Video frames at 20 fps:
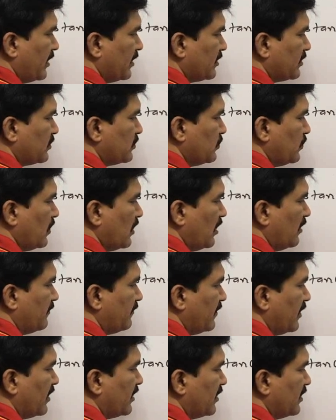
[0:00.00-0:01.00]
2 alpha
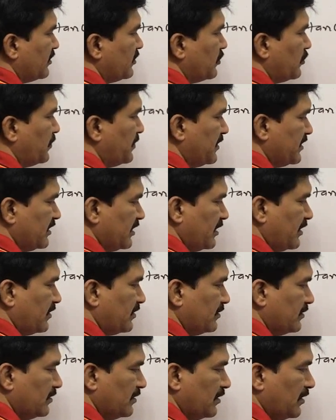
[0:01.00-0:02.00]
t should be 0,